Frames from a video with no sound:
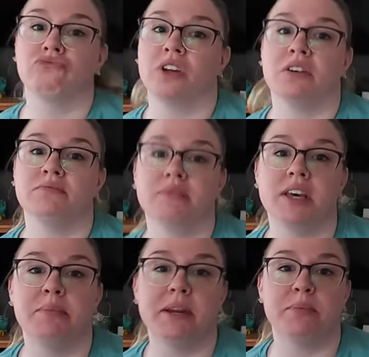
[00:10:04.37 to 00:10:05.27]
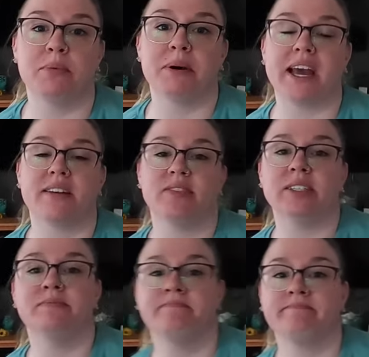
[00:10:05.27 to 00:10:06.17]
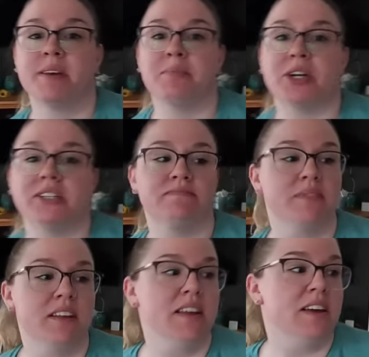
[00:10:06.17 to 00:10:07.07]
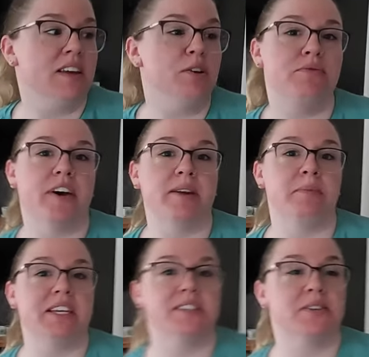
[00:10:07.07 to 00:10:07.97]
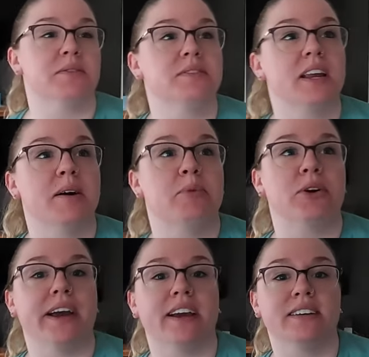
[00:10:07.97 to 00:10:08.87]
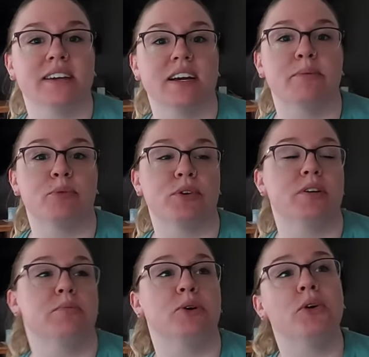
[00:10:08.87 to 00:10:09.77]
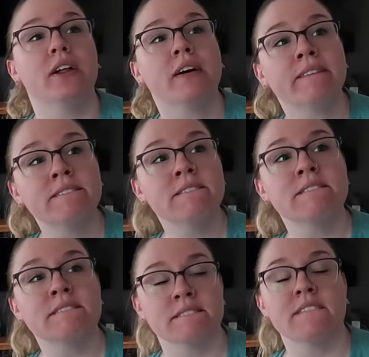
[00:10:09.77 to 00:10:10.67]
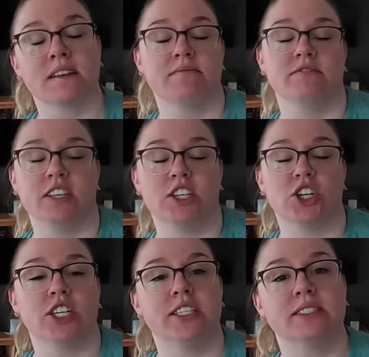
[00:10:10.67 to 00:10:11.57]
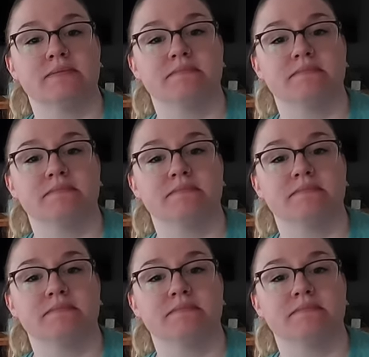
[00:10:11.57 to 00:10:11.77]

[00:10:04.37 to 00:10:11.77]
No, keeping up with my Advil. That's good. good. You fed me, so now I'm okay. I had a burrito bowl. Yeah. Feeling good.